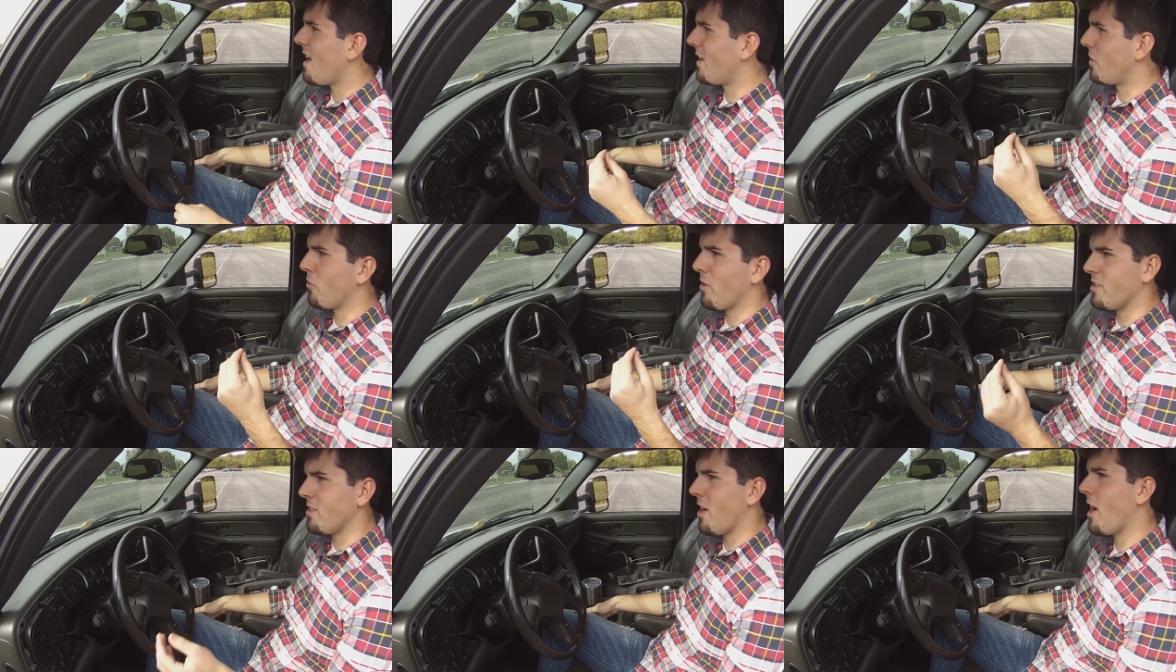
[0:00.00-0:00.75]
I know
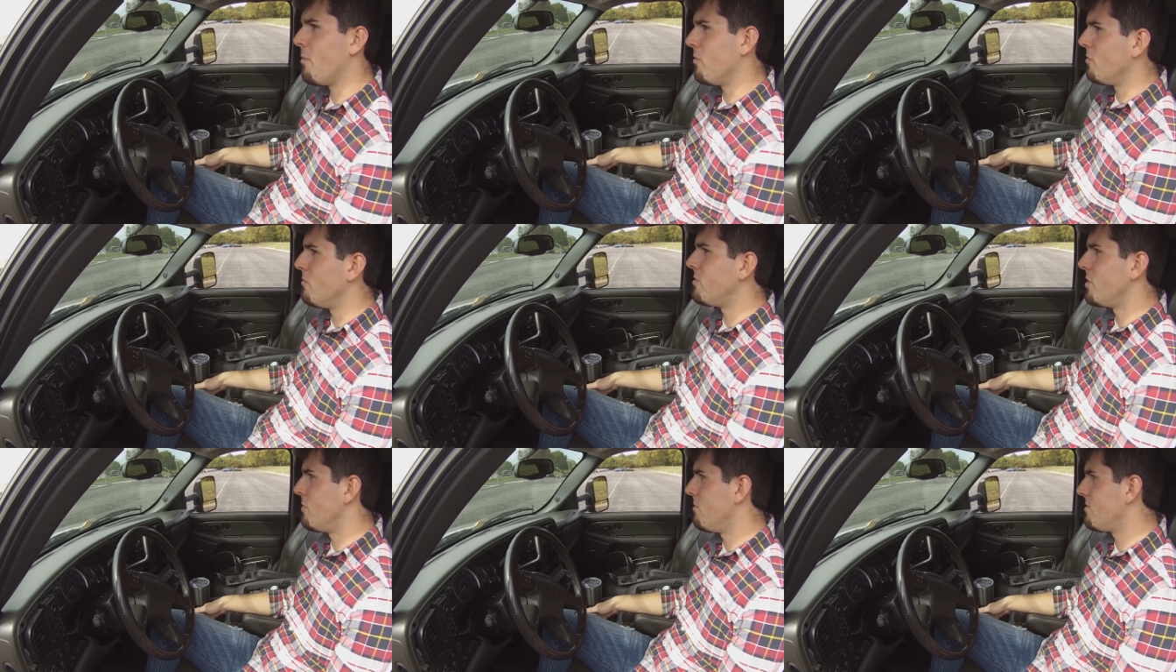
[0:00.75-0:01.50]
like Diablo
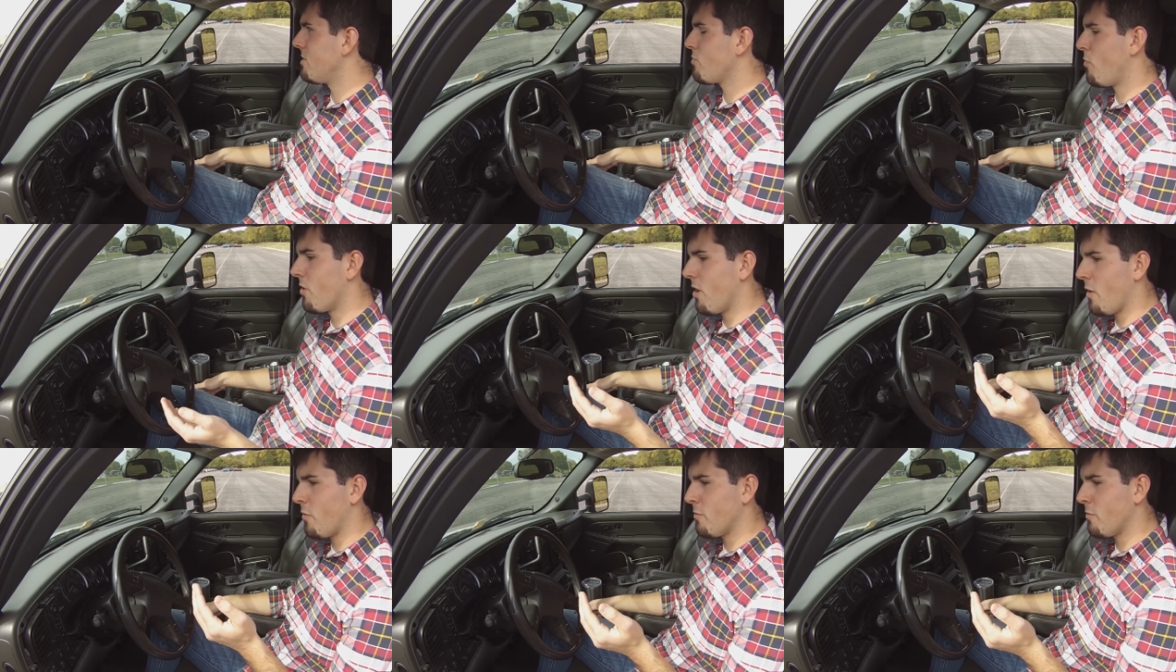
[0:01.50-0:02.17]
Tunes is one of